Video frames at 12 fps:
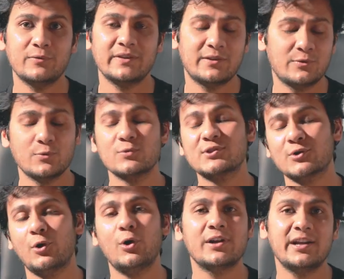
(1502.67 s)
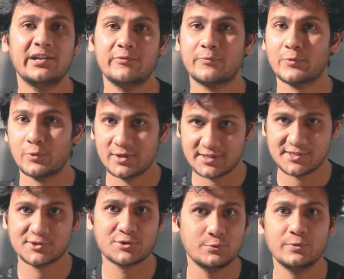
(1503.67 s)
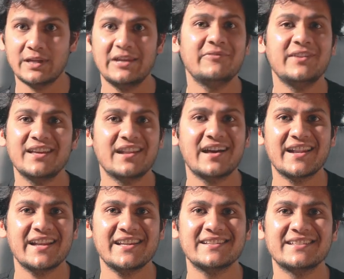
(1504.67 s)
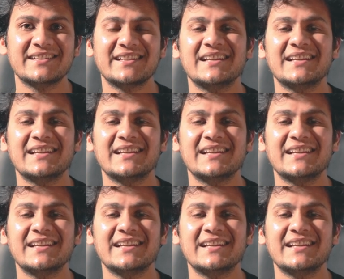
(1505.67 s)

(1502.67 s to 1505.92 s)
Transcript: with those alternative products too, if there are any.